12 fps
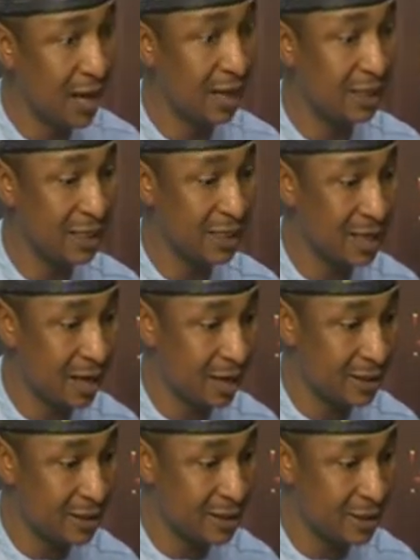there's
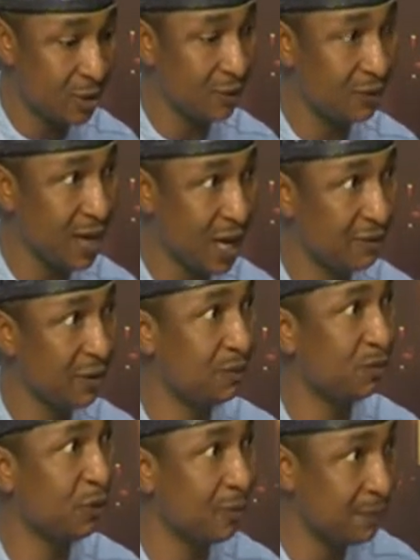guarantee of life and
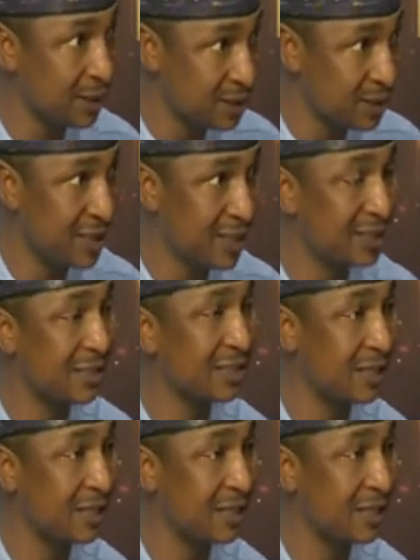property and mm-hmm.